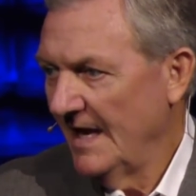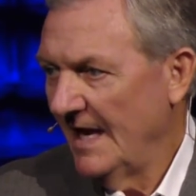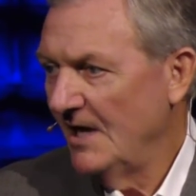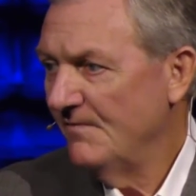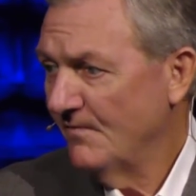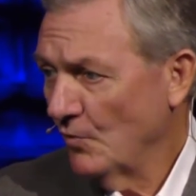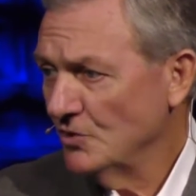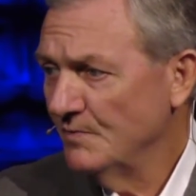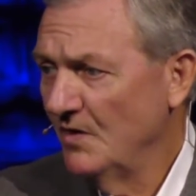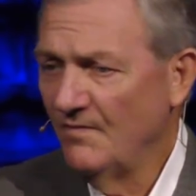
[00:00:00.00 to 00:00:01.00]
He
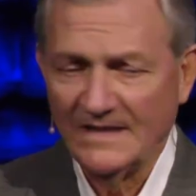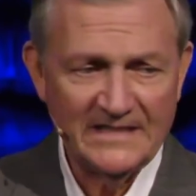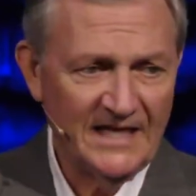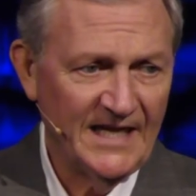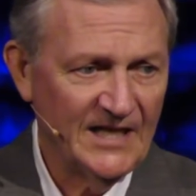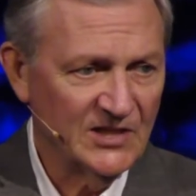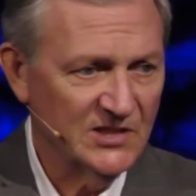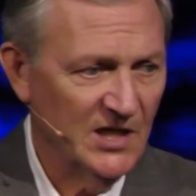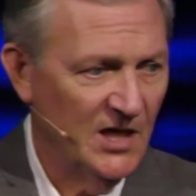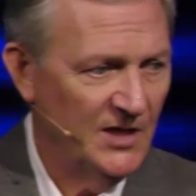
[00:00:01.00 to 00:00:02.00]
first moved by sending His
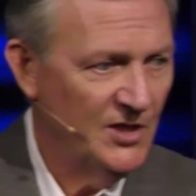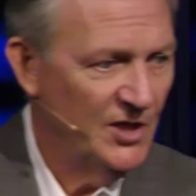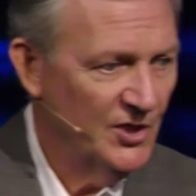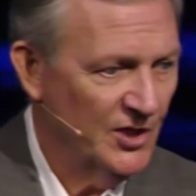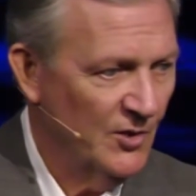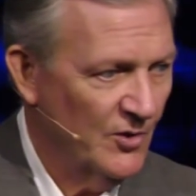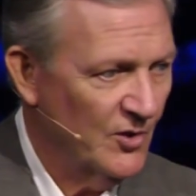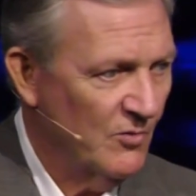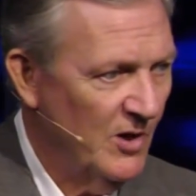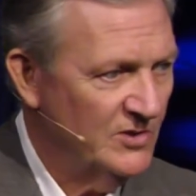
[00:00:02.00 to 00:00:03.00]
Son to go to the
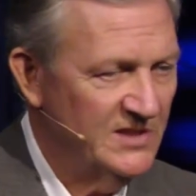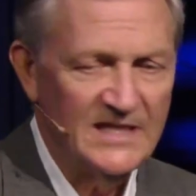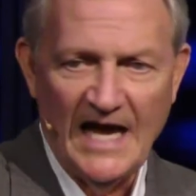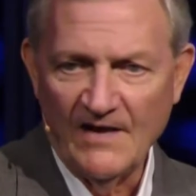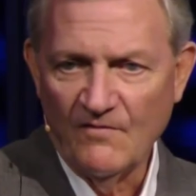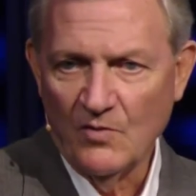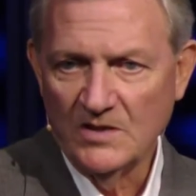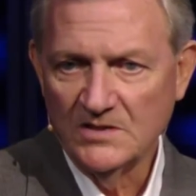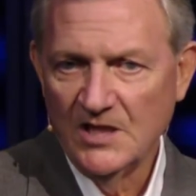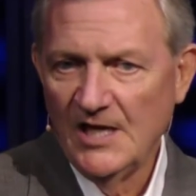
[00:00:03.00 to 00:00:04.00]
cross and dying for
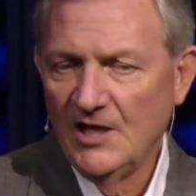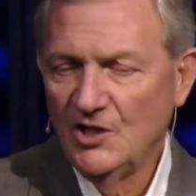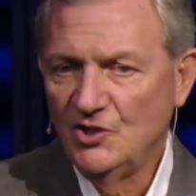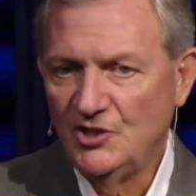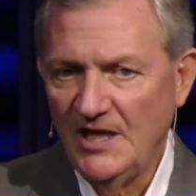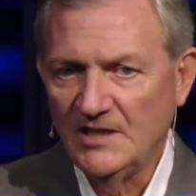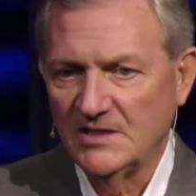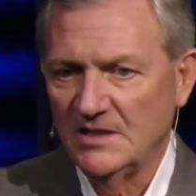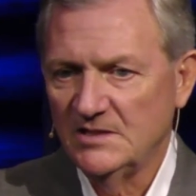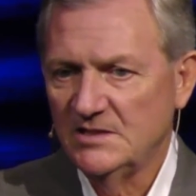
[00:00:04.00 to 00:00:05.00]
us.
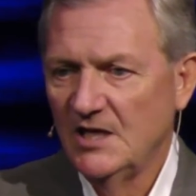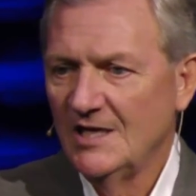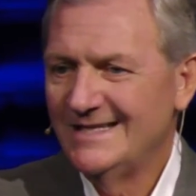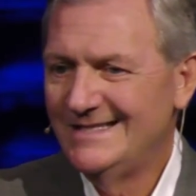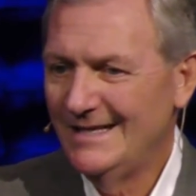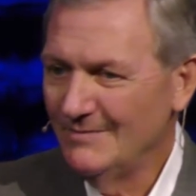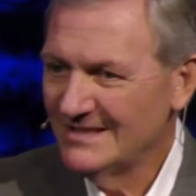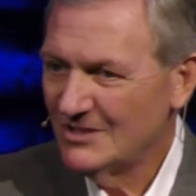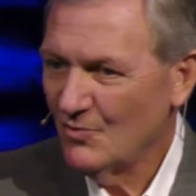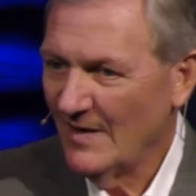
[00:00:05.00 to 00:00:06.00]
Jesus
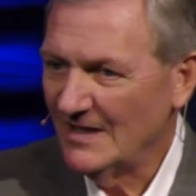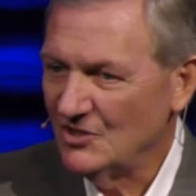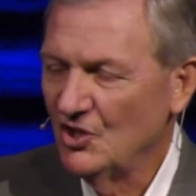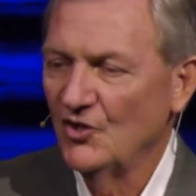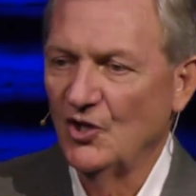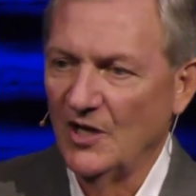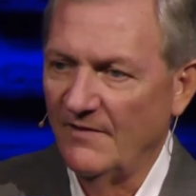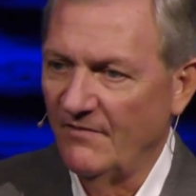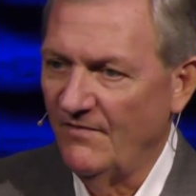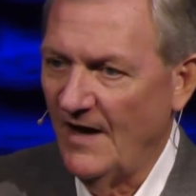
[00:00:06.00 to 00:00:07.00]
demonstrates the
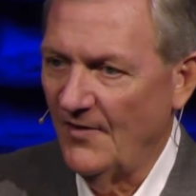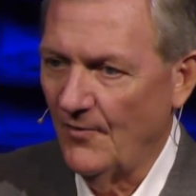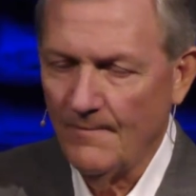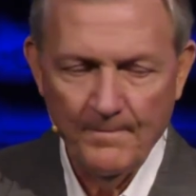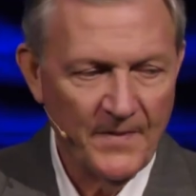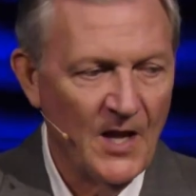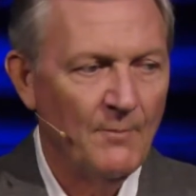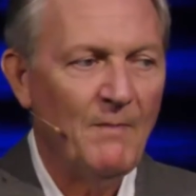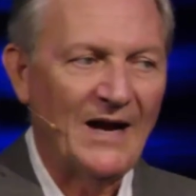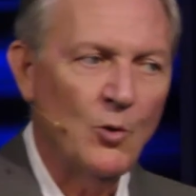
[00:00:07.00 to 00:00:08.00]
love of Father
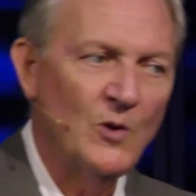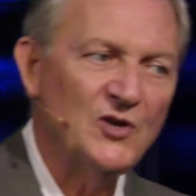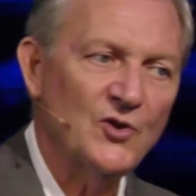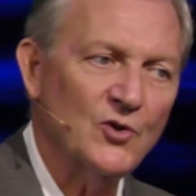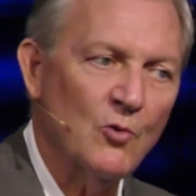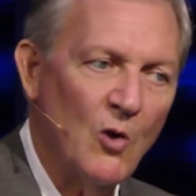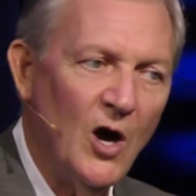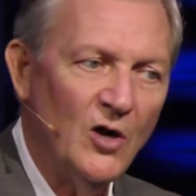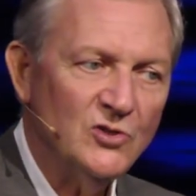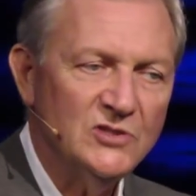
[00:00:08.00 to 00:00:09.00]
by going to the
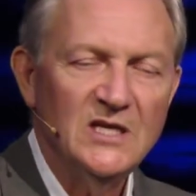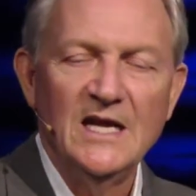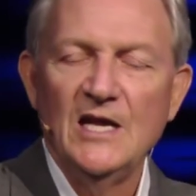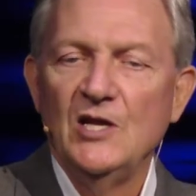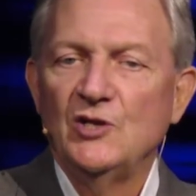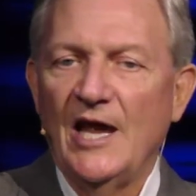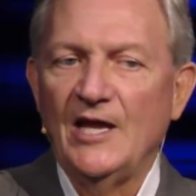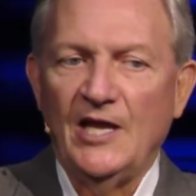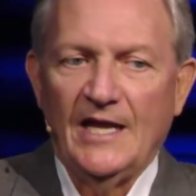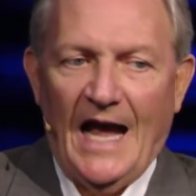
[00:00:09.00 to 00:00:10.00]
cross,
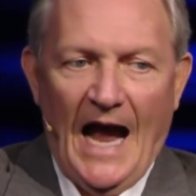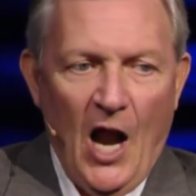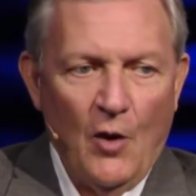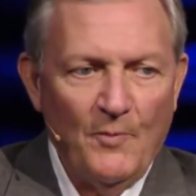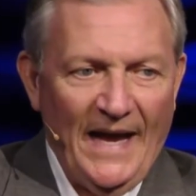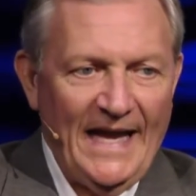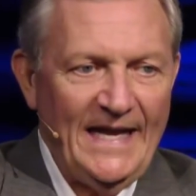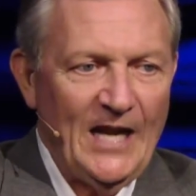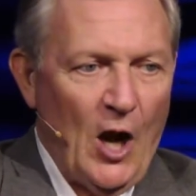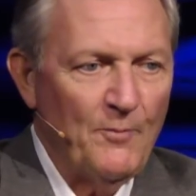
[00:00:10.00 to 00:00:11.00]
taking our
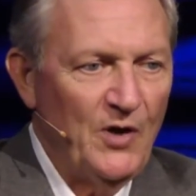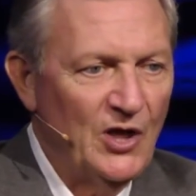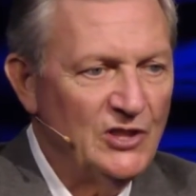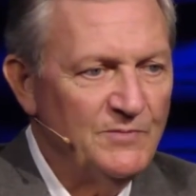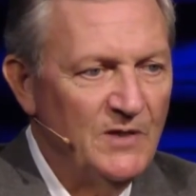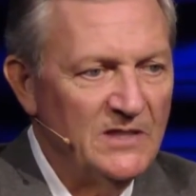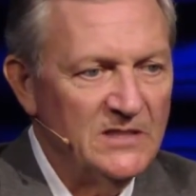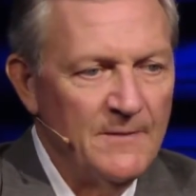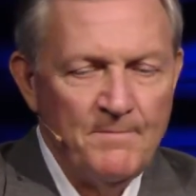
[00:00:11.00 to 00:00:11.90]
pain, our punishment,